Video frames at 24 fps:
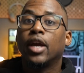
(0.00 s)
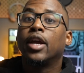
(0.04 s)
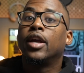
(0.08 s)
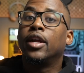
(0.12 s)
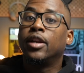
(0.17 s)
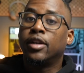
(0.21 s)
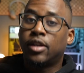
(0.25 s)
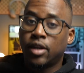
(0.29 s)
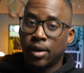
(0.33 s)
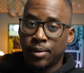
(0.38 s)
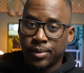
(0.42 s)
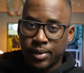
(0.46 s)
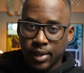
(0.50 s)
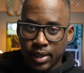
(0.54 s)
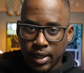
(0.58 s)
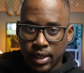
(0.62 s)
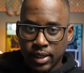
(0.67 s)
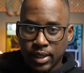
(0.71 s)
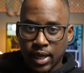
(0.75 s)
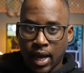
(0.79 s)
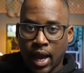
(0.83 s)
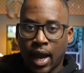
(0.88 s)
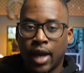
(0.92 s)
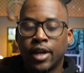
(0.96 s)
In terms of
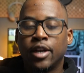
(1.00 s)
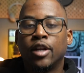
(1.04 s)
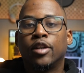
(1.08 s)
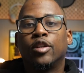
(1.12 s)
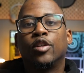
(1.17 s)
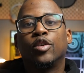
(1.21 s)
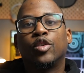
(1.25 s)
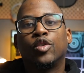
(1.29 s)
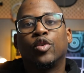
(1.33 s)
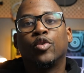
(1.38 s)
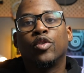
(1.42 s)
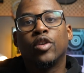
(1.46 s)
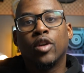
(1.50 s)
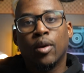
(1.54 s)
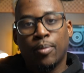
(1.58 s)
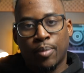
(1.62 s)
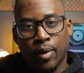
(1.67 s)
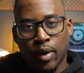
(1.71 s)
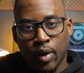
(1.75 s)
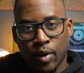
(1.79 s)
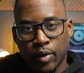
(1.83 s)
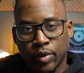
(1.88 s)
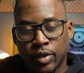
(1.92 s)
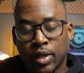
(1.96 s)
design, the Studio
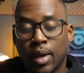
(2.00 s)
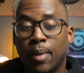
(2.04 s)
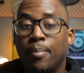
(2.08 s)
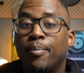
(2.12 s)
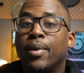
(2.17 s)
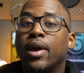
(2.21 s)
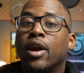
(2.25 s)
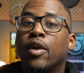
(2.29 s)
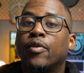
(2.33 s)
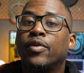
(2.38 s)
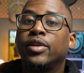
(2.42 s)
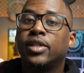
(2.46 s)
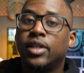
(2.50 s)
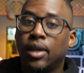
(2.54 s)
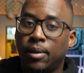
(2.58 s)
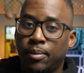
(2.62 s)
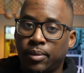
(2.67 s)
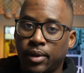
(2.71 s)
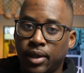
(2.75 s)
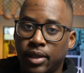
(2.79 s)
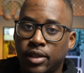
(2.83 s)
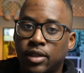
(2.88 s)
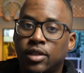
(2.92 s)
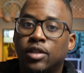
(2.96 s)
Pros bear
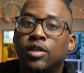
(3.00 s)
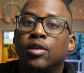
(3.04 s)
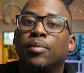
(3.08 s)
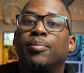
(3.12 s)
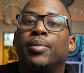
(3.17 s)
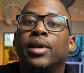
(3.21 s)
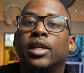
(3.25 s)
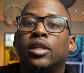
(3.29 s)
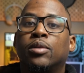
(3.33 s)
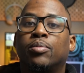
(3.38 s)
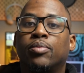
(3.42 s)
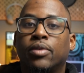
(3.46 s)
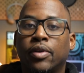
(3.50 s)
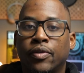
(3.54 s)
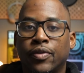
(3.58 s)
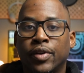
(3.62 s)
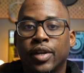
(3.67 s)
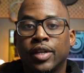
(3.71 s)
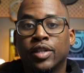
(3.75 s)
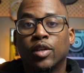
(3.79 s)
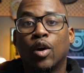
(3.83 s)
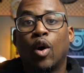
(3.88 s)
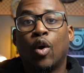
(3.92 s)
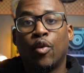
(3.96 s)
resemblance to Beats'
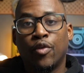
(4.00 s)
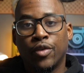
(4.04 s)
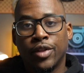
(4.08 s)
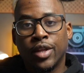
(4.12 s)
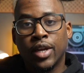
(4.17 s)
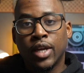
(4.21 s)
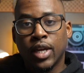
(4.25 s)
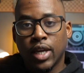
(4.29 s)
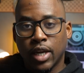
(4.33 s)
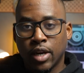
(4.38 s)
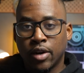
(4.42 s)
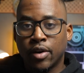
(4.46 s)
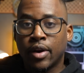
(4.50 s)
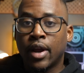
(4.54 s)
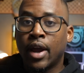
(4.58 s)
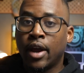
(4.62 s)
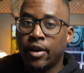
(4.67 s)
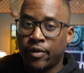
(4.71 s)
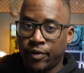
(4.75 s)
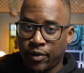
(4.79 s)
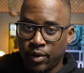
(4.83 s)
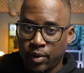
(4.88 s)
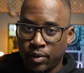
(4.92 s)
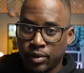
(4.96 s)
previous over-the-ear
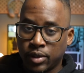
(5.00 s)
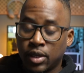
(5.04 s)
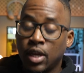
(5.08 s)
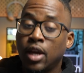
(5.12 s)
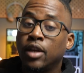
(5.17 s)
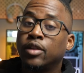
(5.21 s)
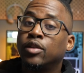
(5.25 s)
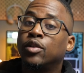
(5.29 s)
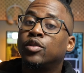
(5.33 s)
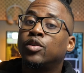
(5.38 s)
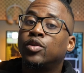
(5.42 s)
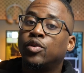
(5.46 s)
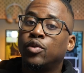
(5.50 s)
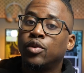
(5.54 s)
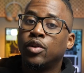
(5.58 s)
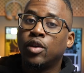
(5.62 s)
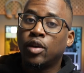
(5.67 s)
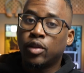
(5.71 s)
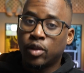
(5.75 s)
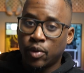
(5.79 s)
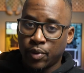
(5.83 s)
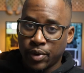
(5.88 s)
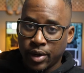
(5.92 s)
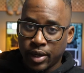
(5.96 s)
headphones, the Studio
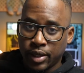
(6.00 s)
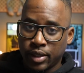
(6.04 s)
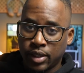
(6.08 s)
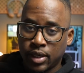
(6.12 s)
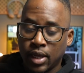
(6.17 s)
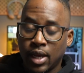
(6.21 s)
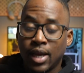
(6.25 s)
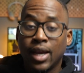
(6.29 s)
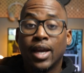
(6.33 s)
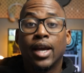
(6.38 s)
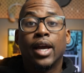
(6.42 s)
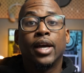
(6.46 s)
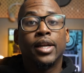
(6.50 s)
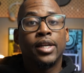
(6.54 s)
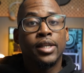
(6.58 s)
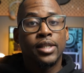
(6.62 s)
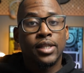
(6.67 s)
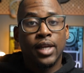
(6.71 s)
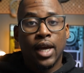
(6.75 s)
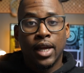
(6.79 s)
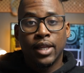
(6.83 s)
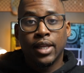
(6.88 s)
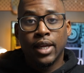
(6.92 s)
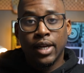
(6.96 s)
3s, a
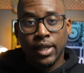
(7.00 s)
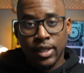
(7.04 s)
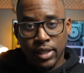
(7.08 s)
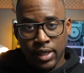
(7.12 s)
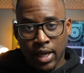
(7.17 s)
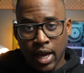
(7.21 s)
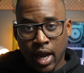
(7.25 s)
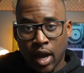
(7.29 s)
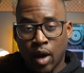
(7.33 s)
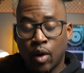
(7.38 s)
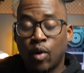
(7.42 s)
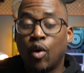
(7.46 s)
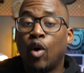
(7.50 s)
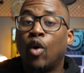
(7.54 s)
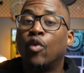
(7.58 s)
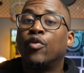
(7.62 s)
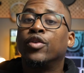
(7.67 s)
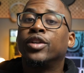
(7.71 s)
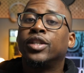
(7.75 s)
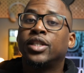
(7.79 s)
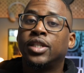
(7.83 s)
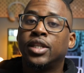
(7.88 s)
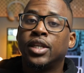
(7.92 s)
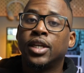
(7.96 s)
design that is now over
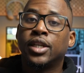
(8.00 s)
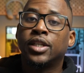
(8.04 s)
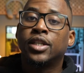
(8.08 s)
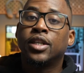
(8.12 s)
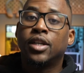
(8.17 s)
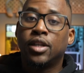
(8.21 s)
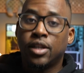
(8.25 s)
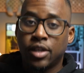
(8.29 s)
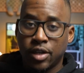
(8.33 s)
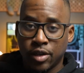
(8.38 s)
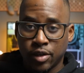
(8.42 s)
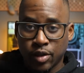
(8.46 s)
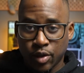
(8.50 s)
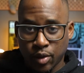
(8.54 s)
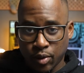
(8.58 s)
6 years